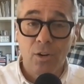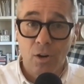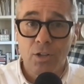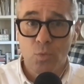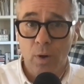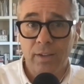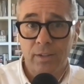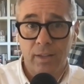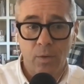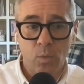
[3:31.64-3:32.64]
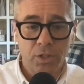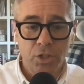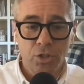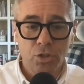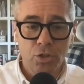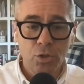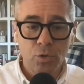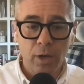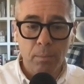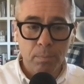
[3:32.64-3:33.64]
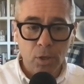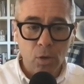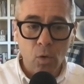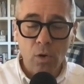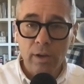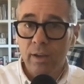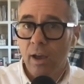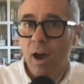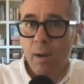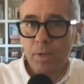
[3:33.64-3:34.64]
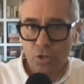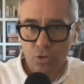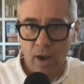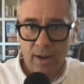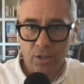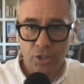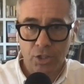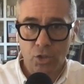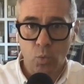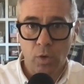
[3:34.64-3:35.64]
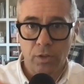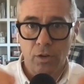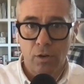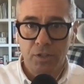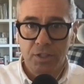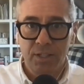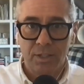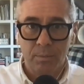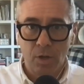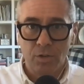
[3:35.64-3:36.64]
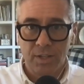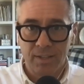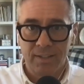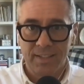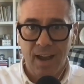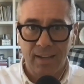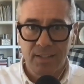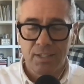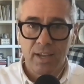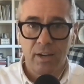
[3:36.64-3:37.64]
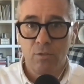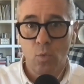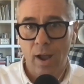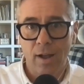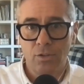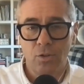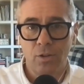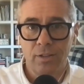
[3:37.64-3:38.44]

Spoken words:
R is regulate, which is to employ calming strategies when the nervous system goes into this heightened state of arousal.